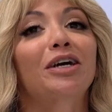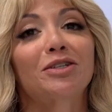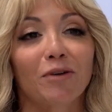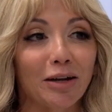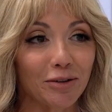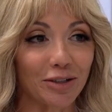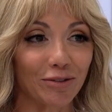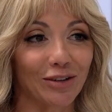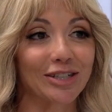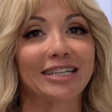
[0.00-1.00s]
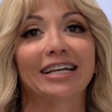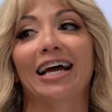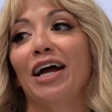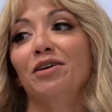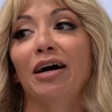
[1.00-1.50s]
because right when you first said it,
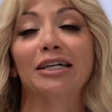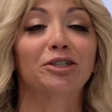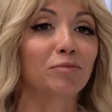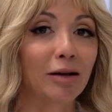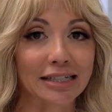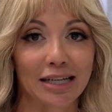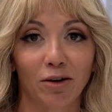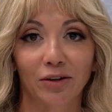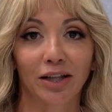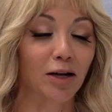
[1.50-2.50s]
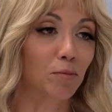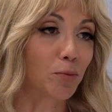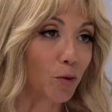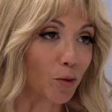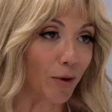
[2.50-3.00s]
I imagined myself at like a
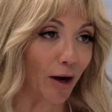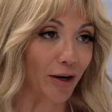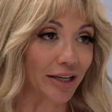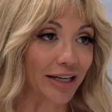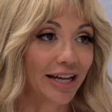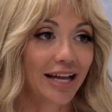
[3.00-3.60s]
pool party.